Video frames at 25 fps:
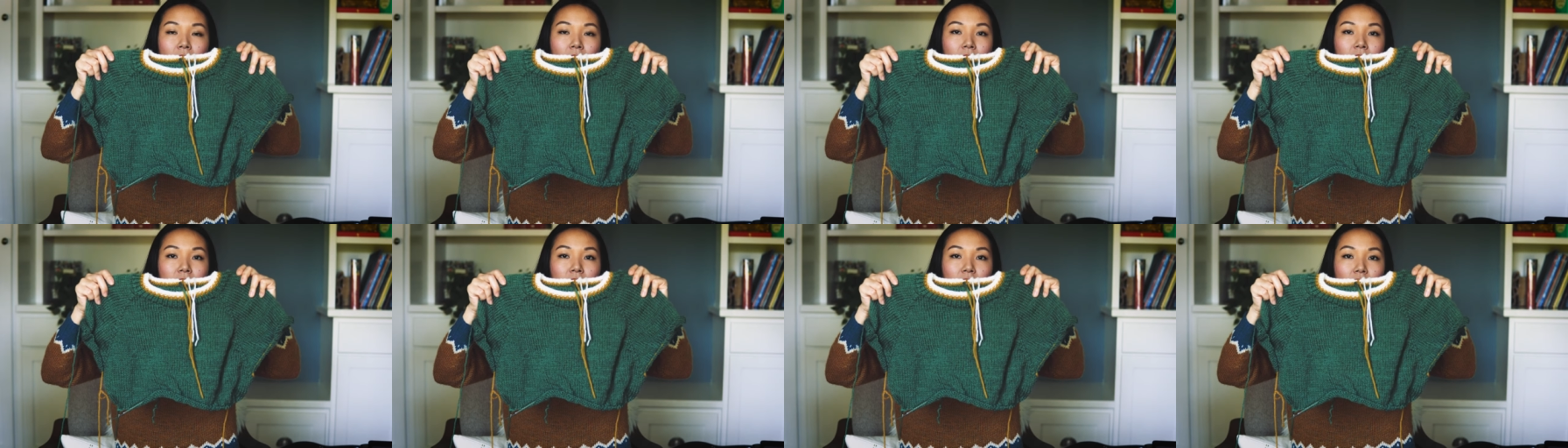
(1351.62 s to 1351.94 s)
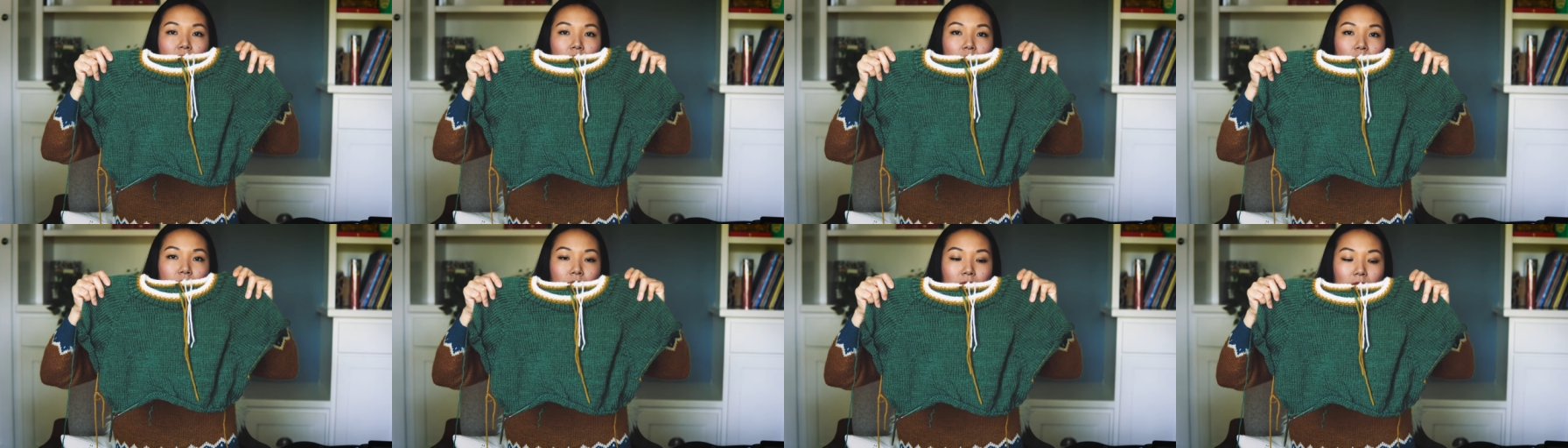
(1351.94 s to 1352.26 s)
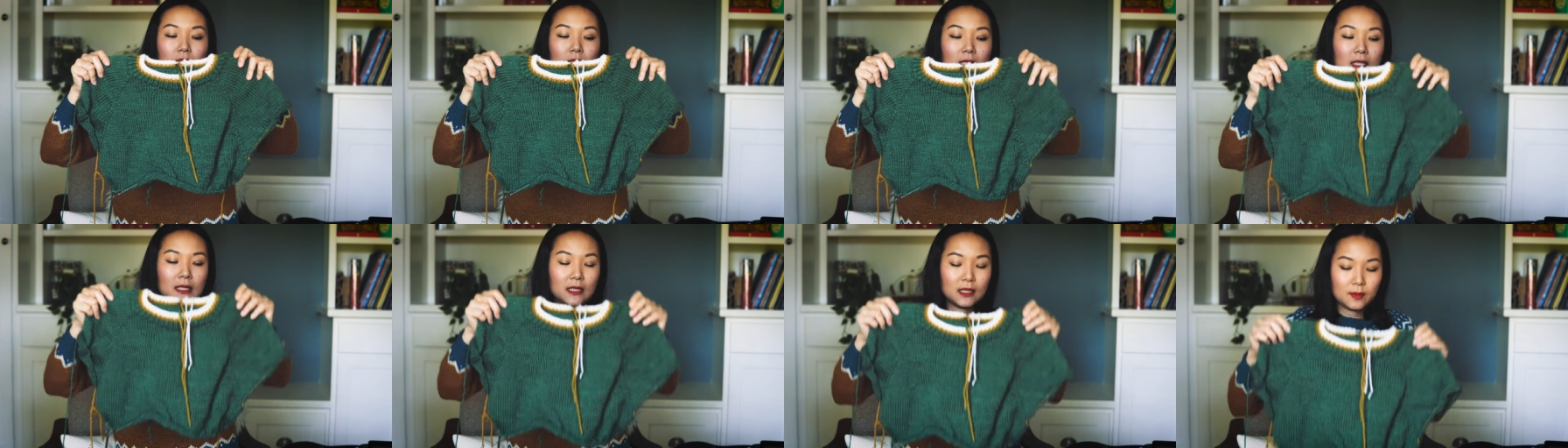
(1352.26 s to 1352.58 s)
It's like a
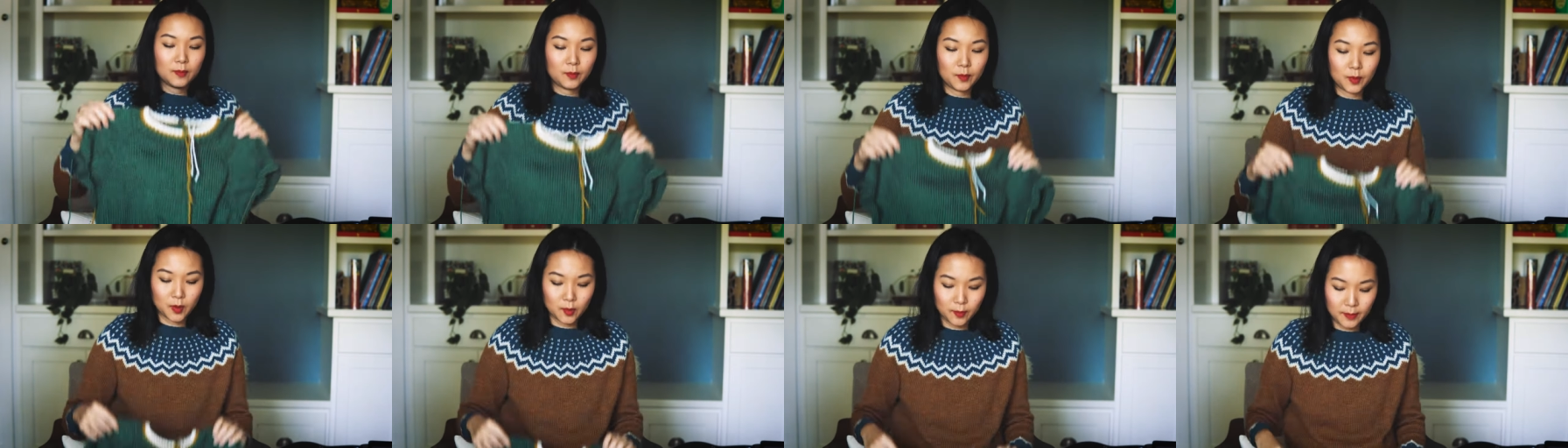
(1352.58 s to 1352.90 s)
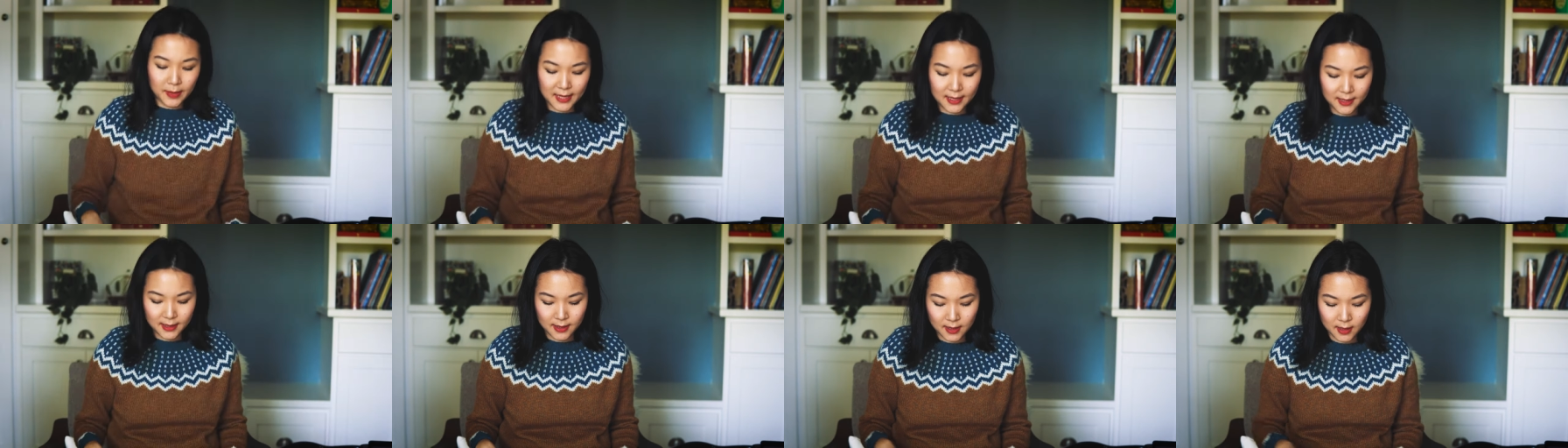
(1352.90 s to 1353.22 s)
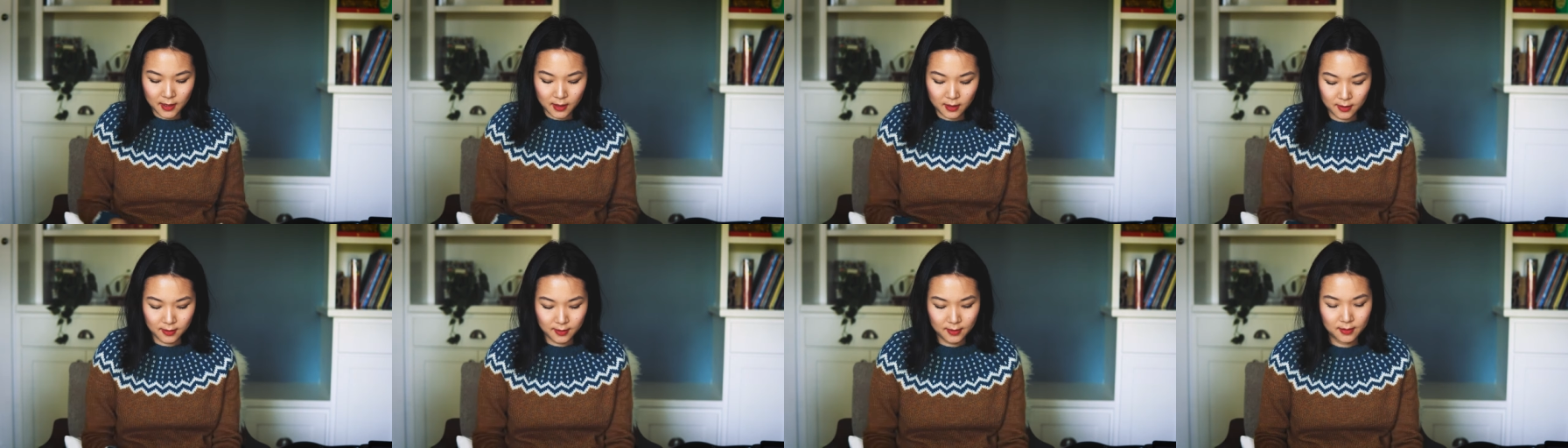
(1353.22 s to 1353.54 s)
really simple,
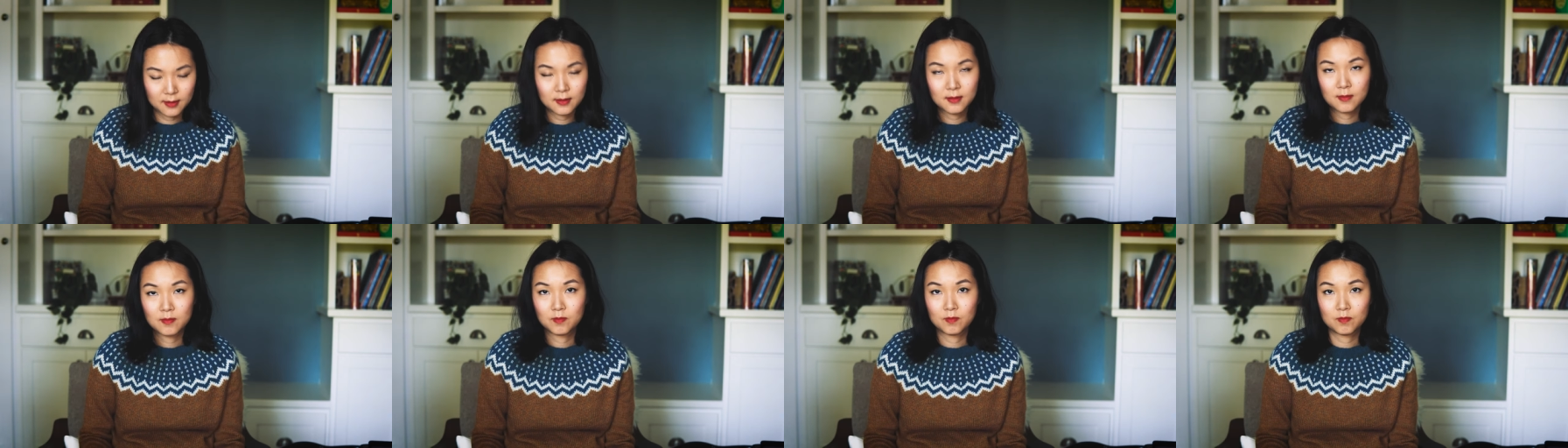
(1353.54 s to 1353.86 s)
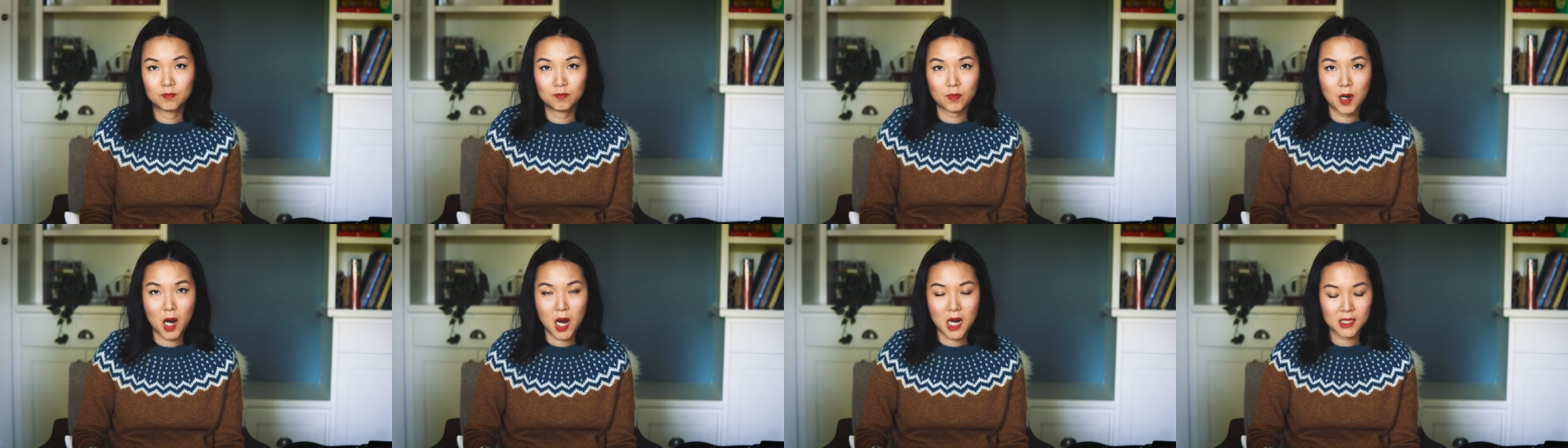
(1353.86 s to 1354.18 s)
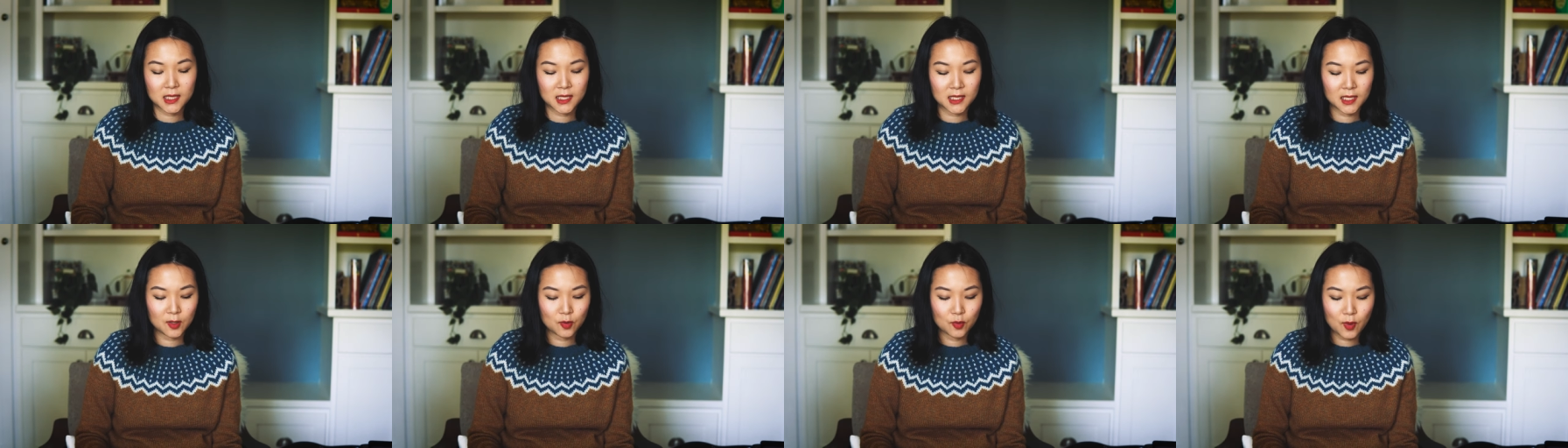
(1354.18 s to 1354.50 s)
basic,
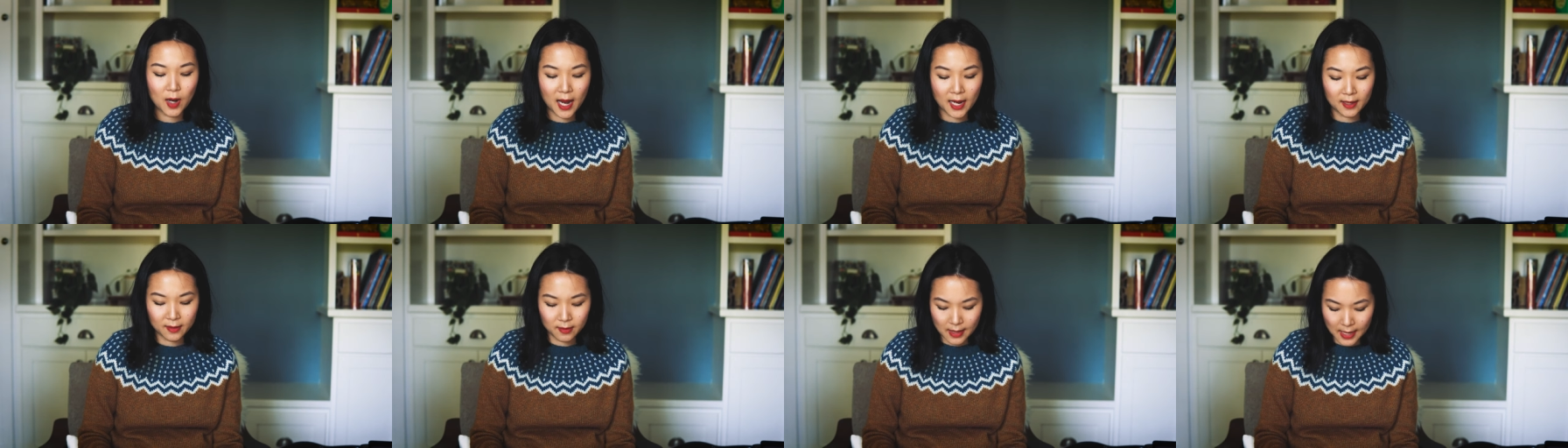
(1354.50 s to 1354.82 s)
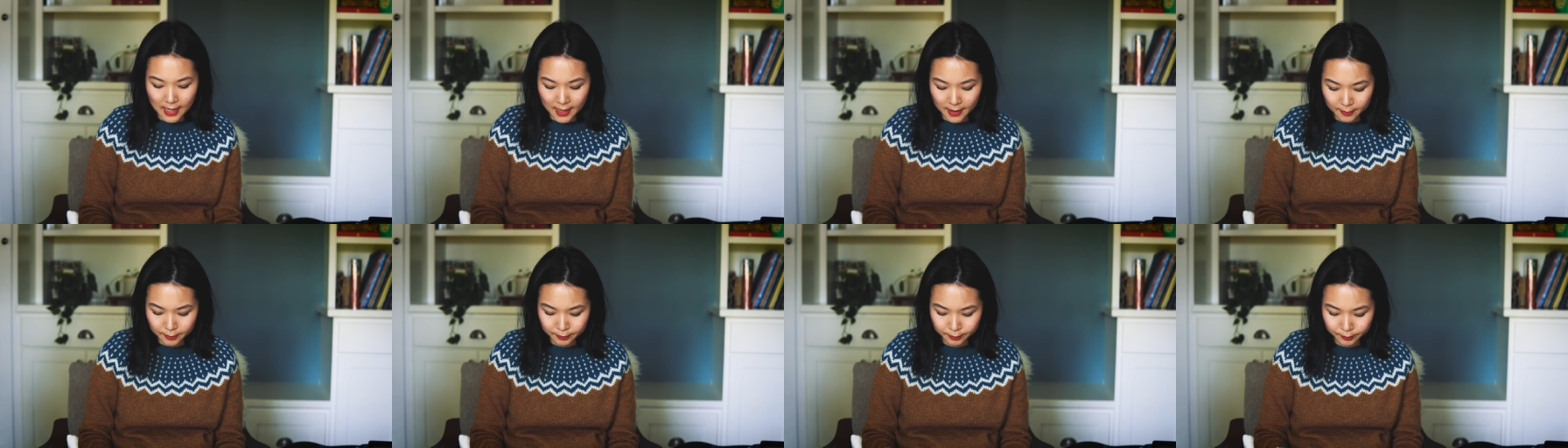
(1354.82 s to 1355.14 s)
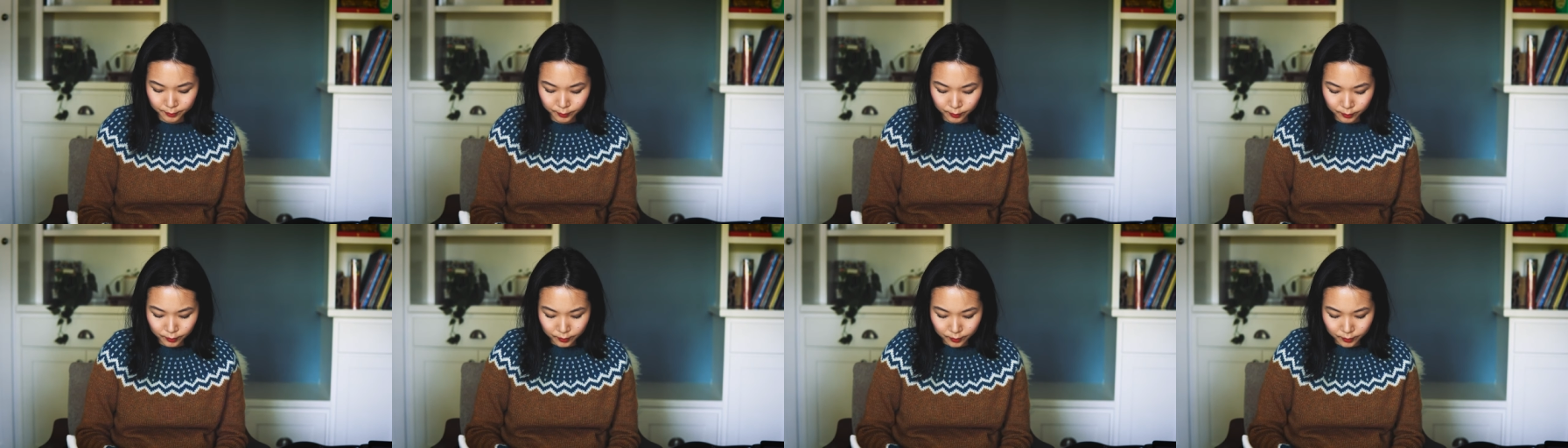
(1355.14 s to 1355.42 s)
boxy raglan